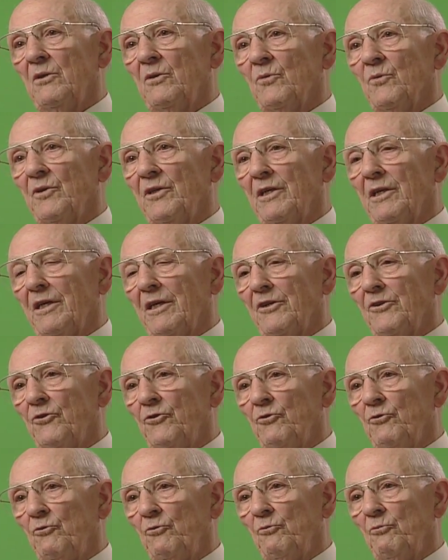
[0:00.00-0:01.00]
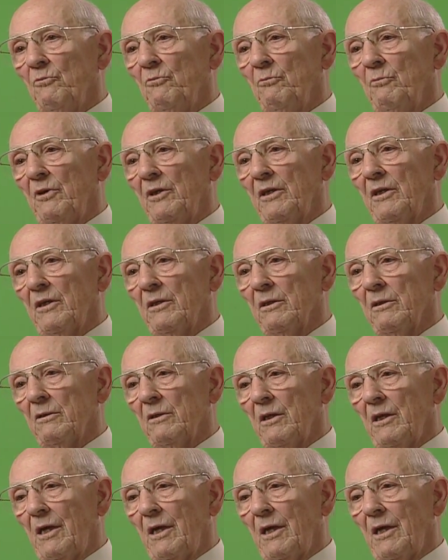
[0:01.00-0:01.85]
We had to make an